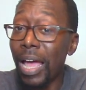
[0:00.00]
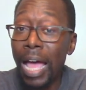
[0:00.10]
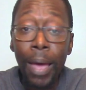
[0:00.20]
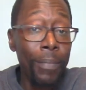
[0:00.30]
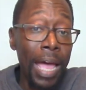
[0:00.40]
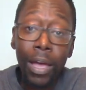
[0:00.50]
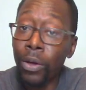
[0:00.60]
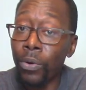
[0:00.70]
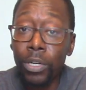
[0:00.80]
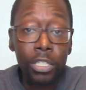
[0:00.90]
I'm not
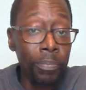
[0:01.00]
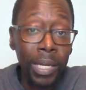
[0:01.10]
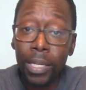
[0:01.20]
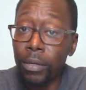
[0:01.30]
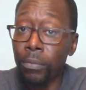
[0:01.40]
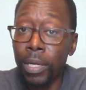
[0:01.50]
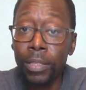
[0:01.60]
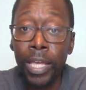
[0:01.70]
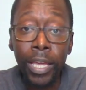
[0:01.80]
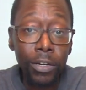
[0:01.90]
going to pay
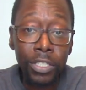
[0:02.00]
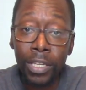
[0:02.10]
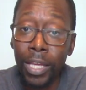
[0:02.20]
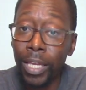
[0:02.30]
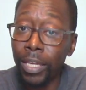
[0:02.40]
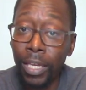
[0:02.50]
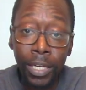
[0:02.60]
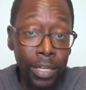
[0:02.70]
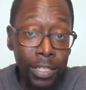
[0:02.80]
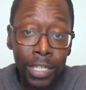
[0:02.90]
what they are saying
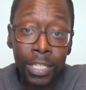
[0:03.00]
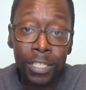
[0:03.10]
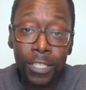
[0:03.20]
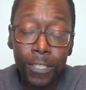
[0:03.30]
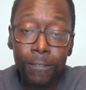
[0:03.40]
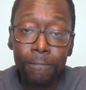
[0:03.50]
any attention.